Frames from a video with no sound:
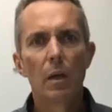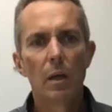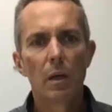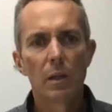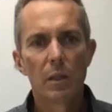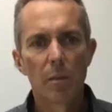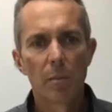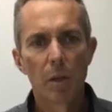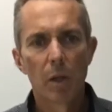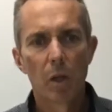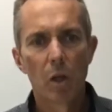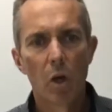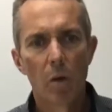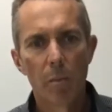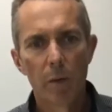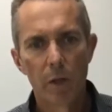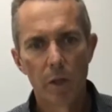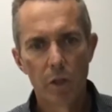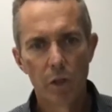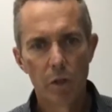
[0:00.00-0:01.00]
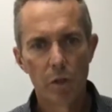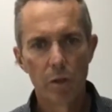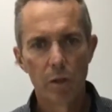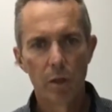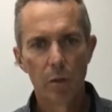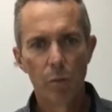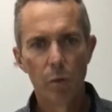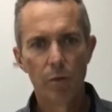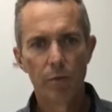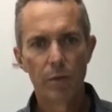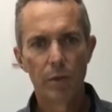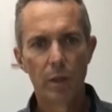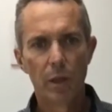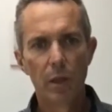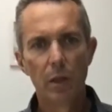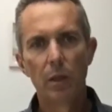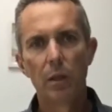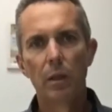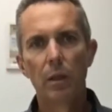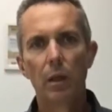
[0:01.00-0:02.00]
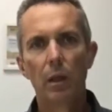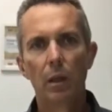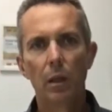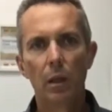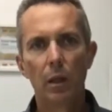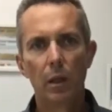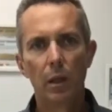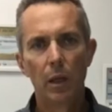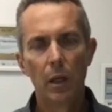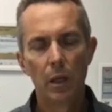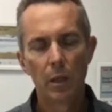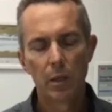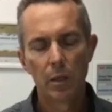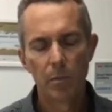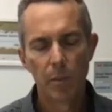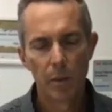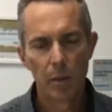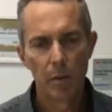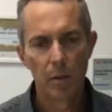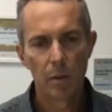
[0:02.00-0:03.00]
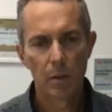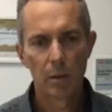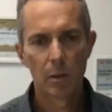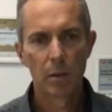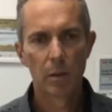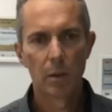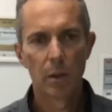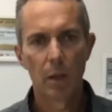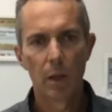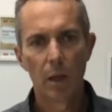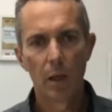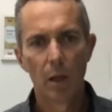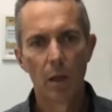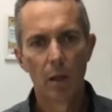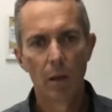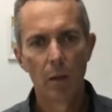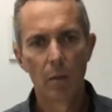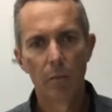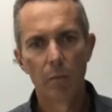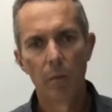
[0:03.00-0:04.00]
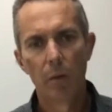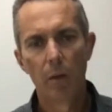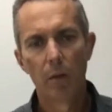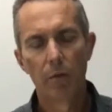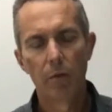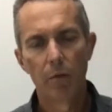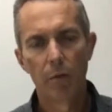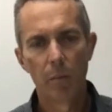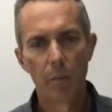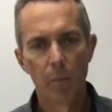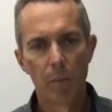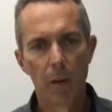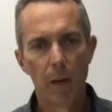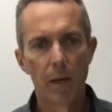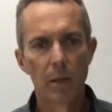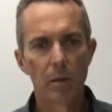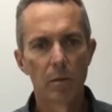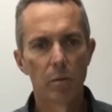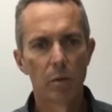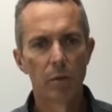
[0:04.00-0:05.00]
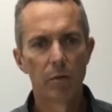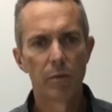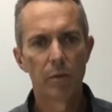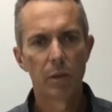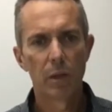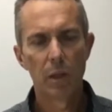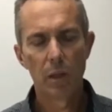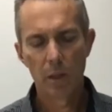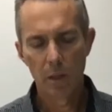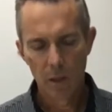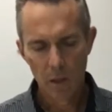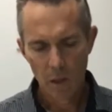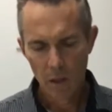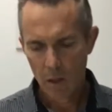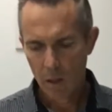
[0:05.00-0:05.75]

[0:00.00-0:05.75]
Some of the common issues that we've seen in our experience from the plants we've seen,